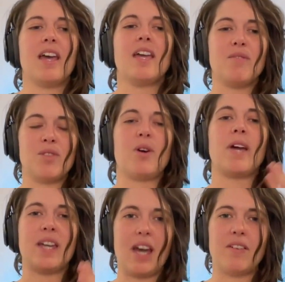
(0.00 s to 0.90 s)
Even though
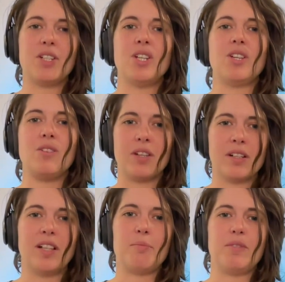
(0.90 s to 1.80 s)
I guarantee you the
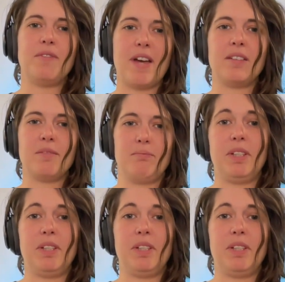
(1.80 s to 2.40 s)
collapse of our